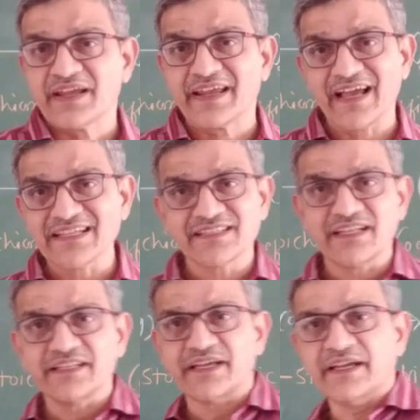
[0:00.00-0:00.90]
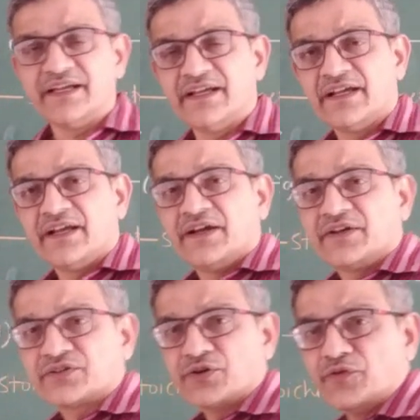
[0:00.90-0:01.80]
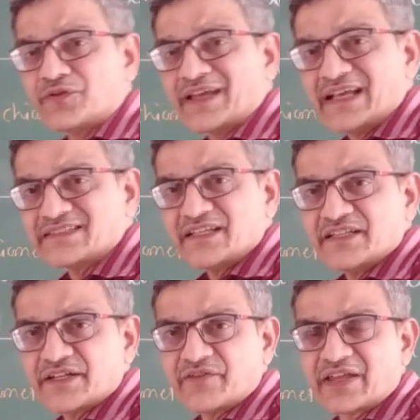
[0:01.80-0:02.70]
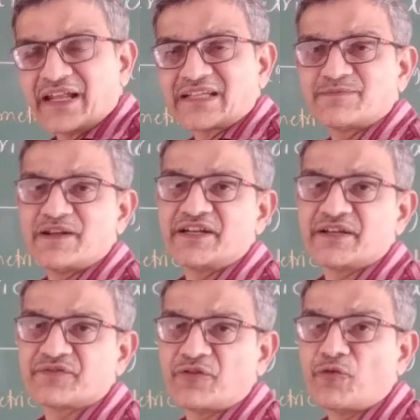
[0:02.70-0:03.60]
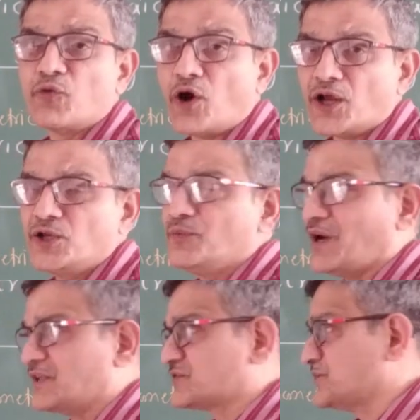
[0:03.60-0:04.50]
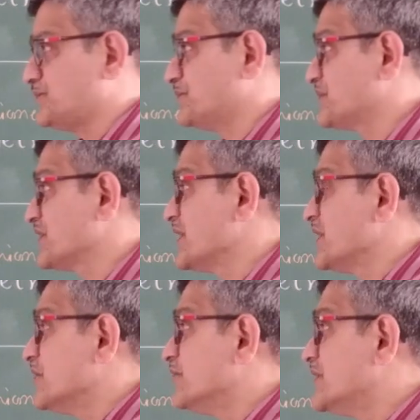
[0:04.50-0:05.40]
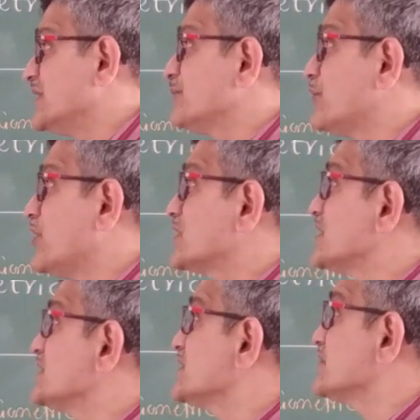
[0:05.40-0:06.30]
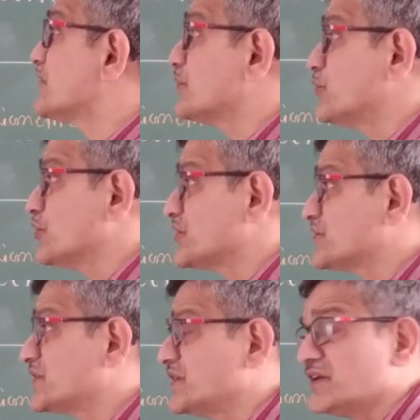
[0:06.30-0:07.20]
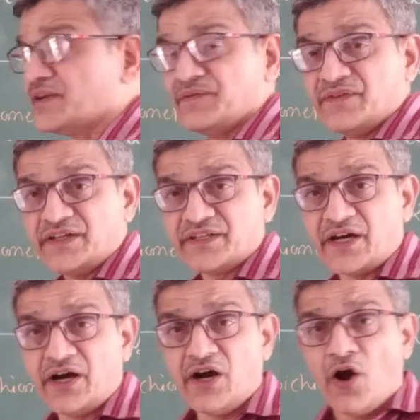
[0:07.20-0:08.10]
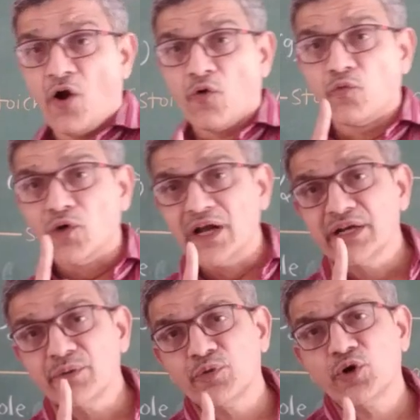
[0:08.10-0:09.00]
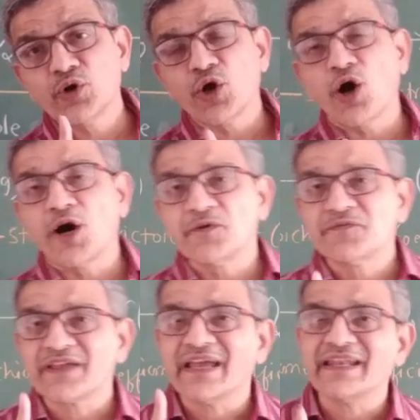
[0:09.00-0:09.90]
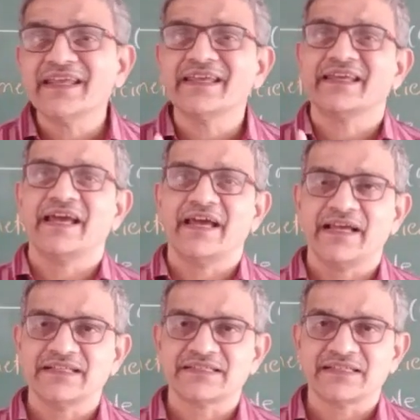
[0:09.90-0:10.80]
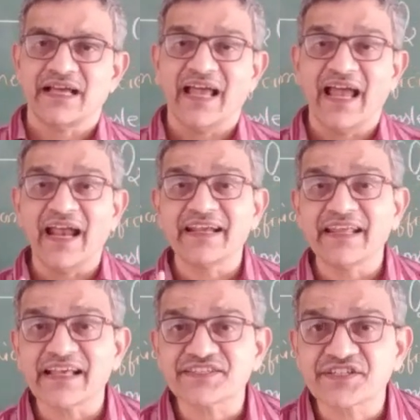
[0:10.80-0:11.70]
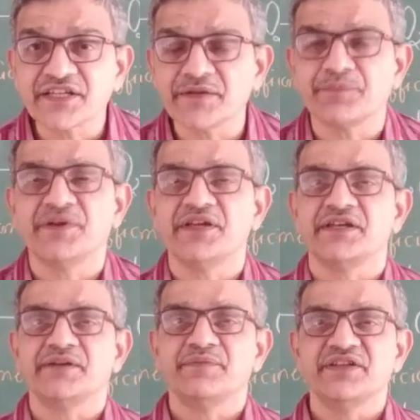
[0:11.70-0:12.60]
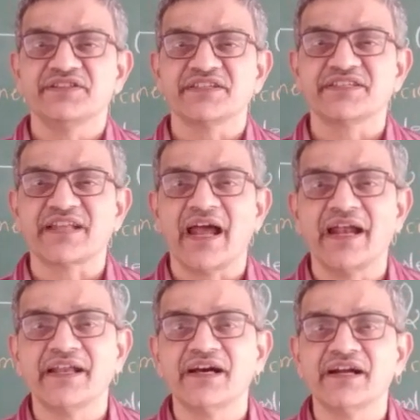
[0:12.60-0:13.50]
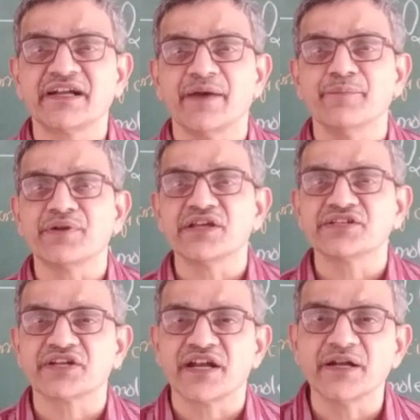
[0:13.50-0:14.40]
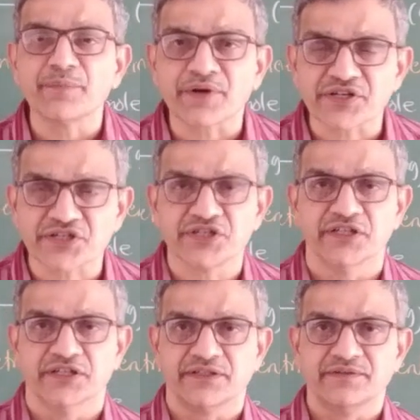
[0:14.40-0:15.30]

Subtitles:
Gas dalide. So gas dalide we can explain in terms of volume also. Very important thing one more is here, that is 1 mole of any gas at STP means standard temperature and pressure.